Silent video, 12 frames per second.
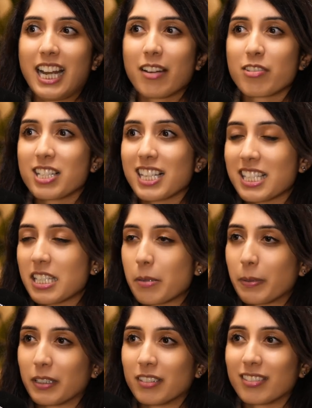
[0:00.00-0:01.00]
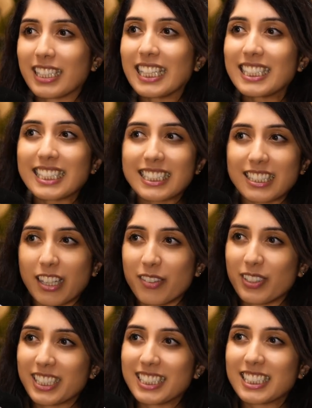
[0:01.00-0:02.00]
irresistible, easy to
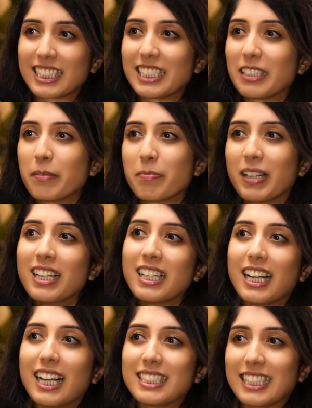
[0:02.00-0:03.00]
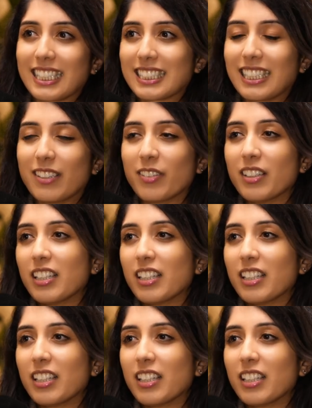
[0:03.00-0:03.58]
overconsume, addictive.